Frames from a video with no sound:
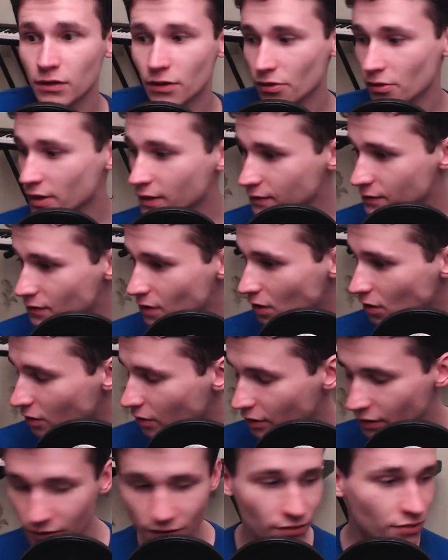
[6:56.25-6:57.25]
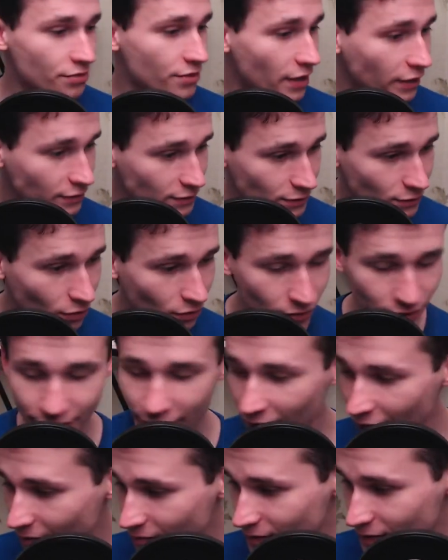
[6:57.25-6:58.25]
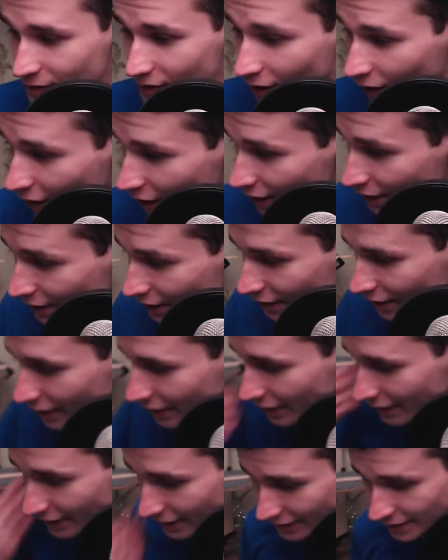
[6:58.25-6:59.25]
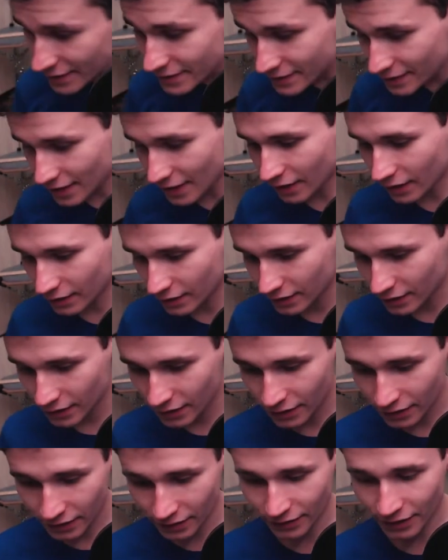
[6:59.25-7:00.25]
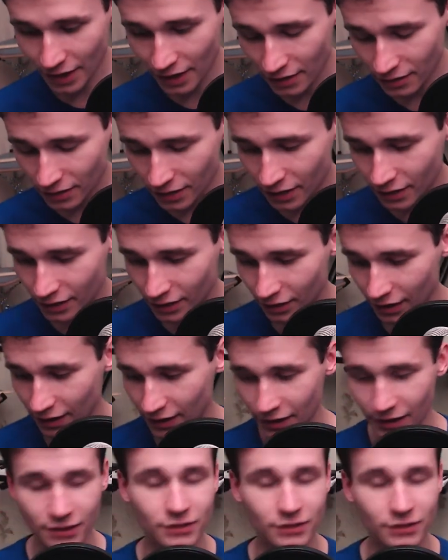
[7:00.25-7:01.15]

That's all. That's all. Games are easy game like uh,